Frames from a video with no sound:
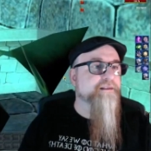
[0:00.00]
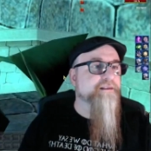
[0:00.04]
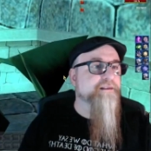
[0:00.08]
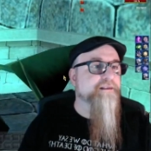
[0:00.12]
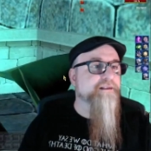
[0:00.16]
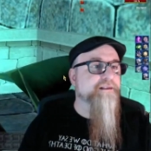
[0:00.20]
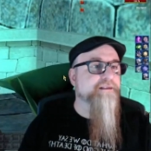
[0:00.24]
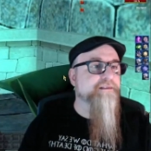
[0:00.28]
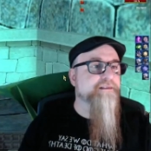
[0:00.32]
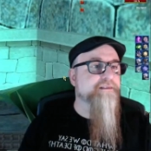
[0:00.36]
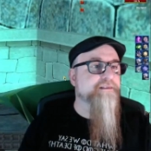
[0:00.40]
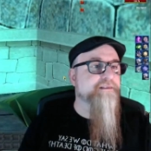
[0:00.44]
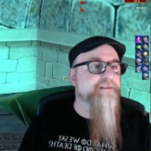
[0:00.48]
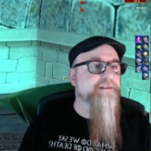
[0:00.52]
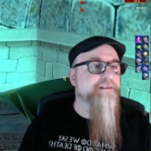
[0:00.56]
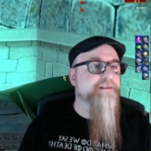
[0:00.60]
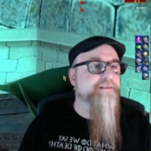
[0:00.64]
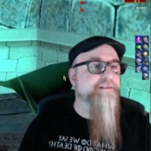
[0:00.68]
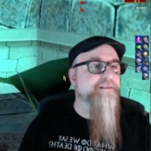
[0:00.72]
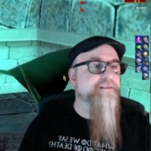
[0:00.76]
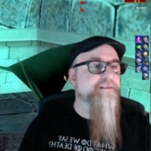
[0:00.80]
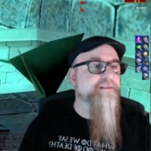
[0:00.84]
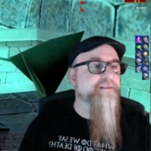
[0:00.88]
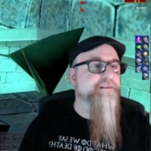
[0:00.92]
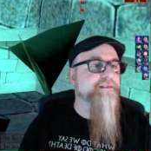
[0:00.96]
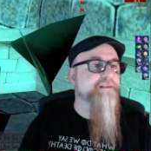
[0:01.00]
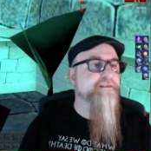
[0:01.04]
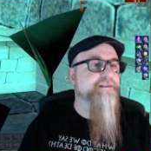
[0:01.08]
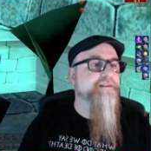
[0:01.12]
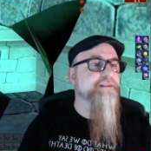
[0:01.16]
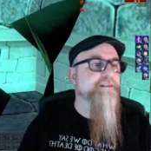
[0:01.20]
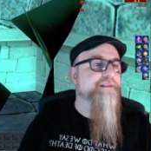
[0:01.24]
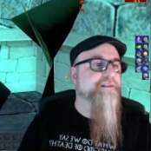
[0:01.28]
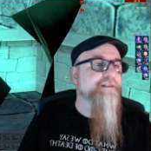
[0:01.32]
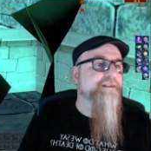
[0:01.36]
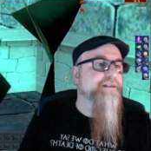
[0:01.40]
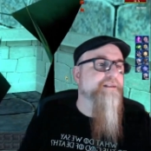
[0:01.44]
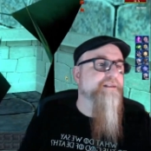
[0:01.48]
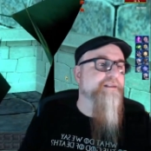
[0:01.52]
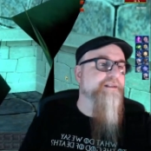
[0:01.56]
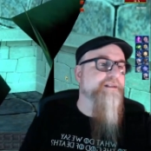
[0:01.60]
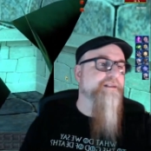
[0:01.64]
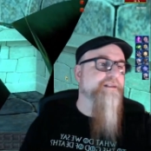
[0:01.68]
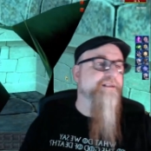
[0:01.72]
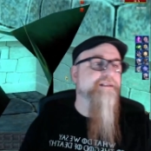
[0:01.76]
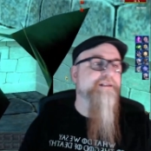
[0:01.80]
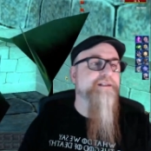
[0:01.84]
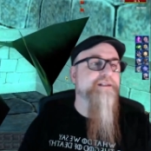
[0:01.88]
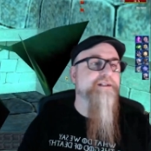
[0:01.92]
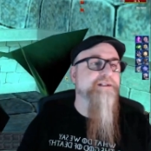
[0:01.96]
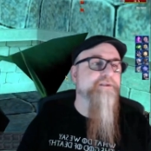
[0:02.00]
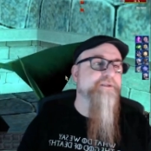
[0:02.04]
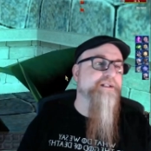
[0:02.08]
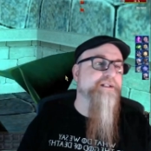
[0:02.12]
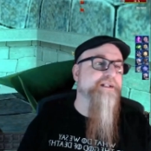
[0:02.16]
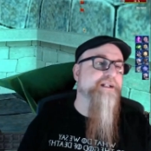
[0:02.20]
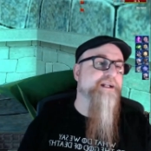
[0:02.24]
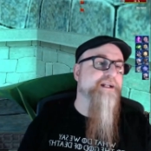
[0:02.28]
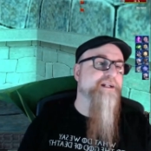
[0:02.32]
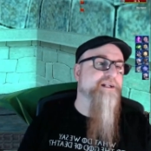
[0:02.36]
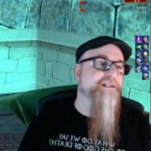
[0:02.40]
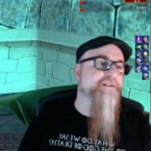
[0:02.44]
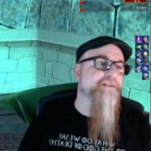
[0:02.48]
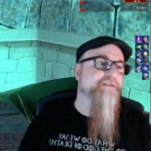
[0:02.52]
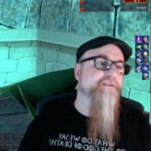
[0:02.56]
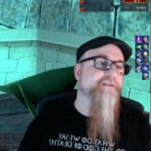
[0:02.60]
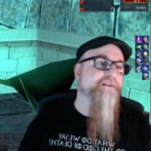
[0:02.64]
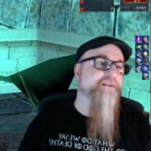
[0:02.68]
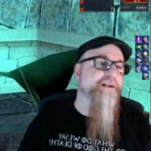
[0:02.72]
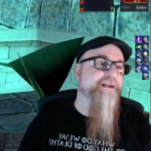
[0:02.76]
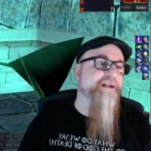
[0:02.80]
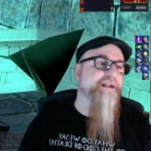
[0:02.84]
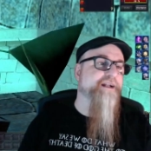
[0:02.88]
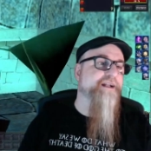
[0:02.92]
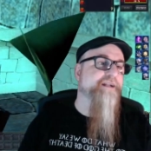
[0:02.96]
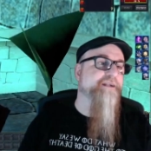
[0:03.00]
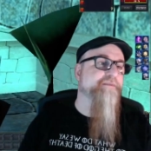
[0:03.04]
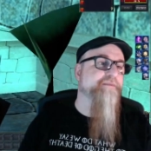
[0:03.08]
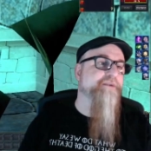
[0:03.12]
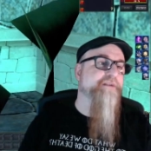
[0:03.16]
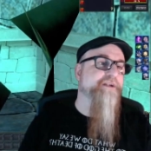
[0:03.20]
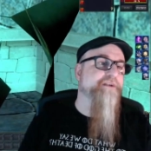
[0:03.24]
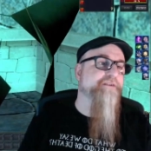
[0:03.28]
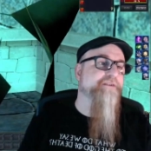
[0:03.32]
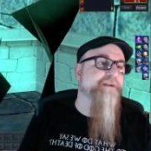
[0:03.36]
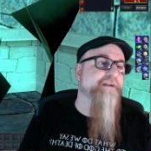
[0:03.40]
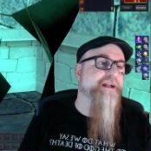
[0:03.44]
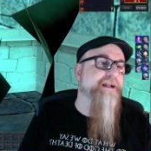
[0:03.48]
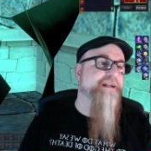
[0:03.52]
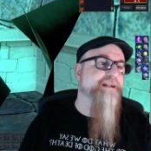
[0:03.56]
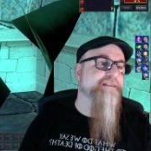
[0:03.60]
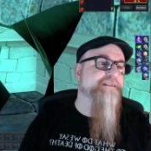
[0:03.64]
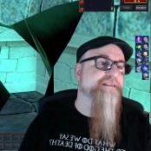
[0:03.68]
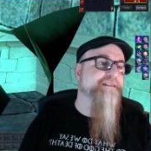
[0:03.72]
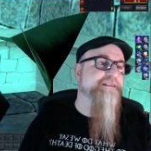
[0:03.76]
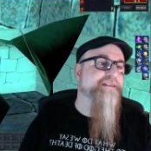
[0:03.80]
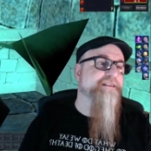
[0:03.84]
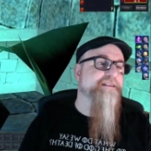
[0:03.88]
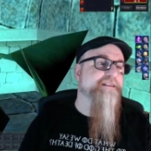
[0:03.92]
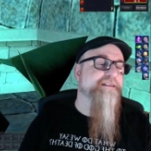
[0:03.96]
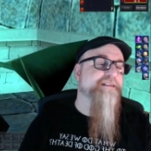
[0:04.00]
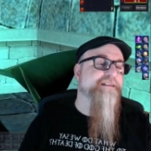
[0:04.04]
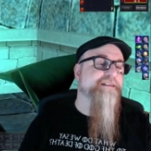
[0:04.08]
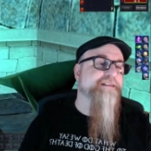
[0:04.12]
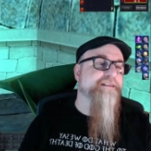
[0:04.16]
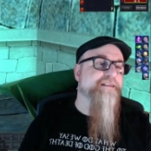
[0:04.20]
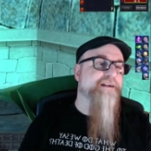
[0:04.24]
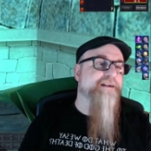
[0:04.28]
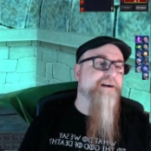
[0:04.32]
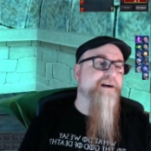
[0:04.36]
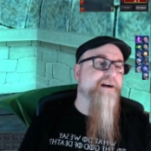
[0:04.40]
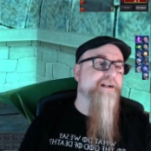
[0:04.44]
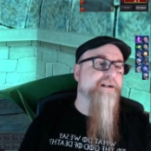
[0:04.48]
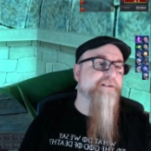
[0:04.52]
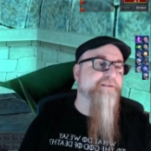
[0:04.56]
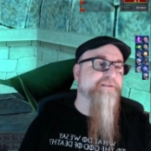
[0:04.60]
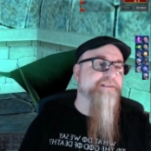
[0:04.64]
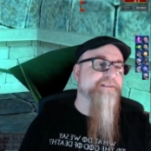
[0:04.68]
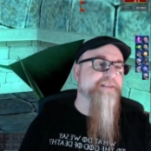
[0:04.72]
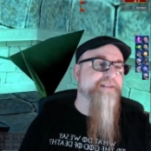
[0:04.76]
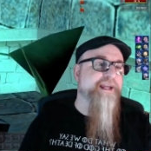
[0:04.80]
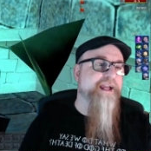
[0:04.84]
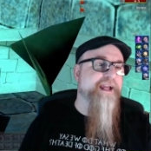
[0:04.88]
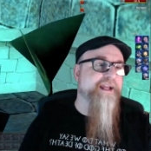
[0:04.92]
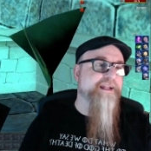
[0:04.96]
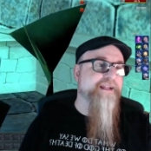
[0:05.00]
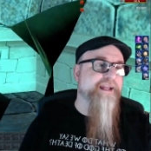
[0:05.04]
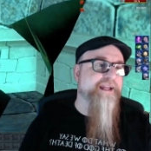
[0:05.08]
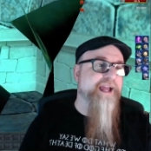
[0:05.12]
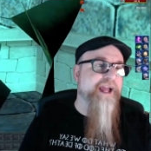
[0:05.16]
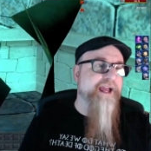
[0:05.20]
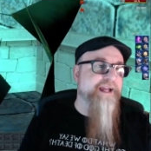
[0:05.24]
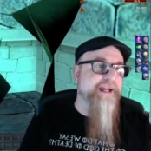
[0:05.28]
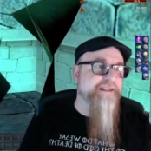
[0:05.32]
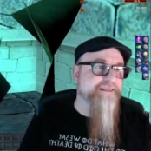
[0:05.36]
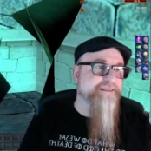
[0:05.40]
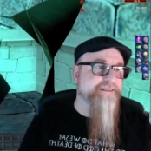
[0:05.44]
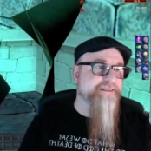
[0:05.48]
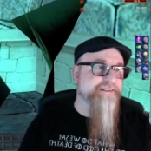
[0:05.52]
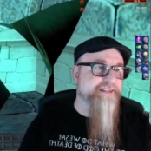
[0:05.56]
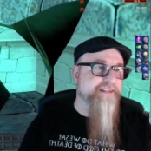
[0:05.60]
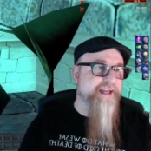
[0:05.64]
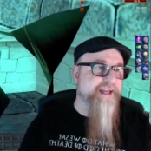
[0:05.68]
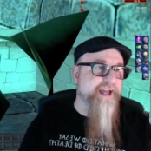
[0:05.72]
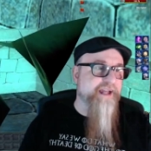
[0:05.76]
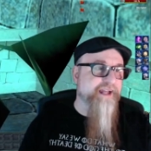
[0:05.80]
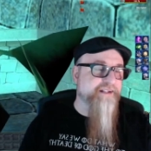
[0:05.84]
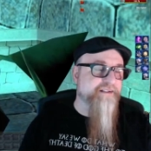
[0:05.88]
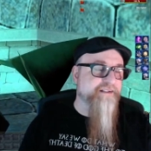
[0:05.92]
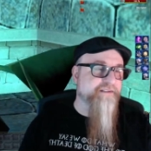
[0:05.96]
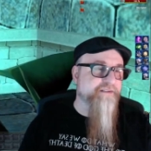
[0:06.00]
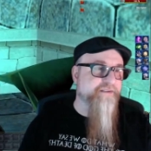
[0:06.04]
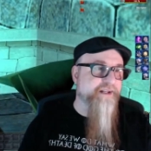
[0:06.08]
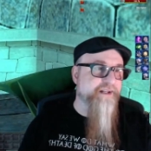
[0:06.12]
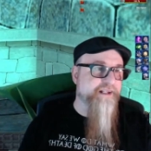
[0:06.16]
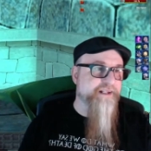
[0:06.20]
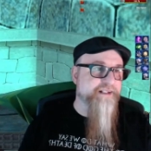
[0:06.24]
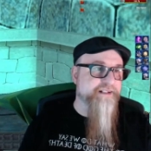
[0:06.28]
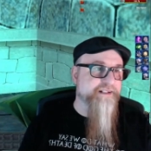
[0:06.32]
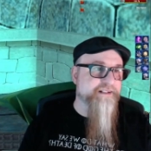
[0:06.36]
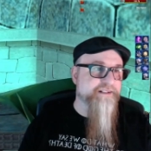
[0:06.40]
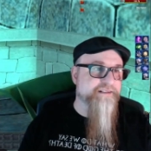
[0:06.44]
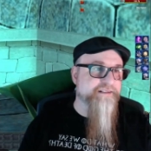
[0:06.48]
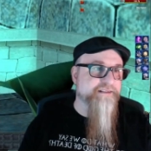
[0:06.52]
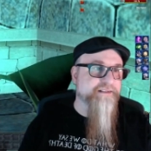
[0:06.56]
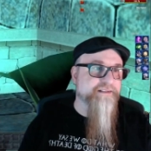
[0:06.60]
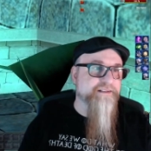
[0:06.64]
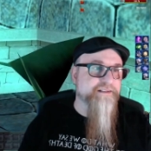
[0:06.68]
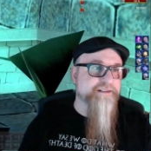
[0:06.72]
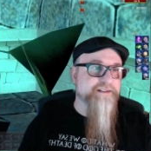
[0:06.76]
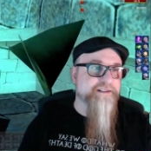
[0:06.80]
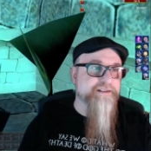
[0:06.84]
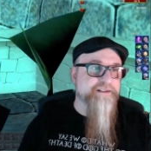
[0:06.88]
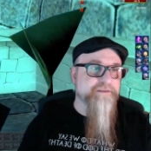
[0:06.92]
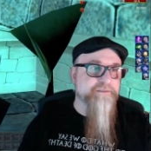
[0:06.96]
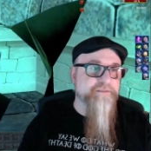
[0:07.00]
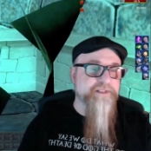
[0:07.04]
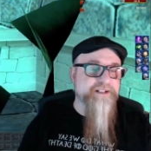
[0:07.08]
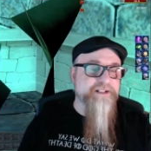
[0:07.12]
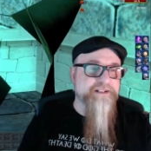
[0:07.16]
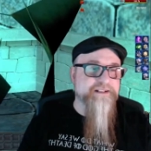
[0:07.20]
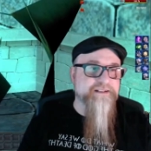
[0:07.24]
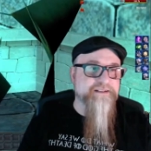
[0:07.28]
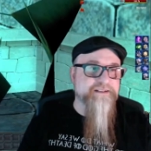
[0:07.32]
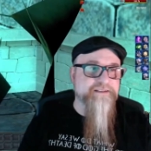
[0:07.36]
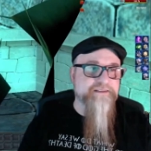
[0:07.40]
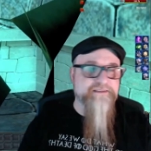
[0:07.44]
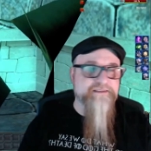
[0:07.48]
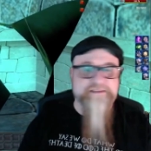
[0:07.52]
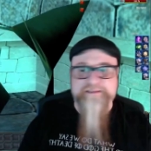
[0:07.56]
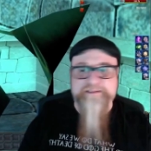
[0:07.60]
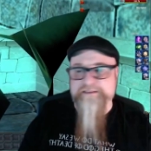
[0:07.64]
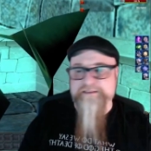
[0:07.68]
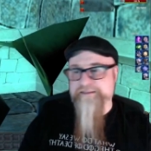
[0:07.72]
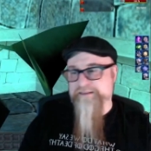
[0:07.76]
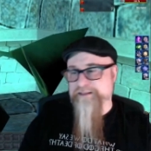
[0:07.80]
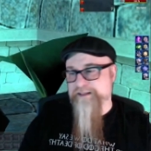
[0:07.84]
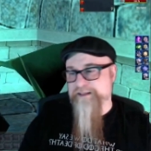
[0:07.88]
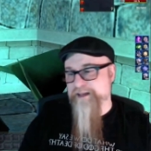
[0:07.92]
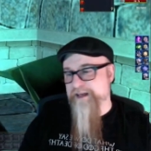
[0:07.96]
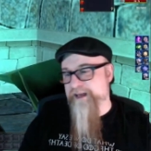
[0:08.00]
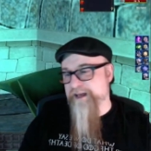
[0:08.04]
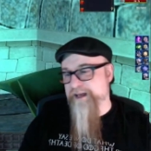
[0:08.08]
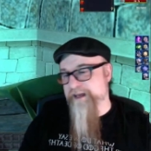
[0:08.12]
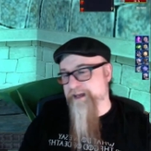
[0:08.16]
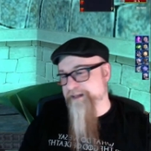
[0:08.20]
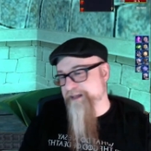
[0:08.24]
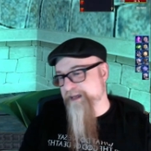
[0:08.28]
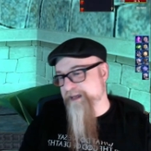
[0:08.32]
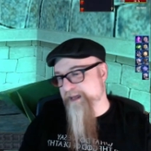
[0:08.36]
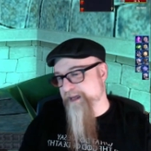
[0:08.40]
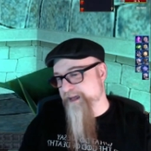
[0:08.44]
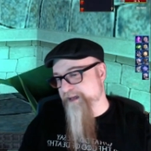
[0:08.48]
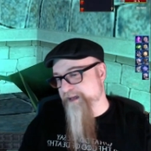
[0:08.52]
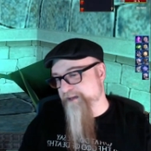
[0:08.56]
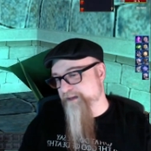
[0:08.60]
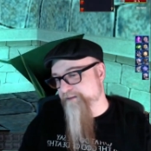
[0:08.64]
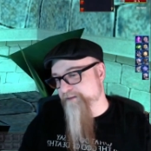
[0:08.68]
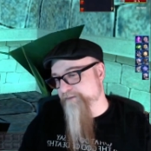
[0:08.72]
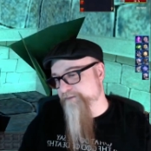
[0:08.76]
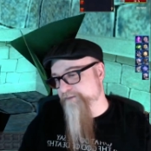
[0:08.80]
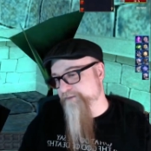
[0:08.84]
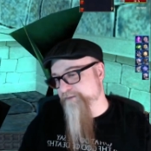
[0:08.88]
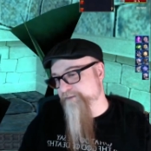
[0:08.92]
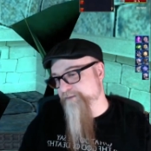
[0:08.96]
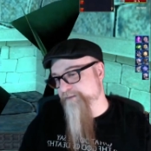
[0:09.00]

assist. Here we go. I am correct. Auto attack has activated because I have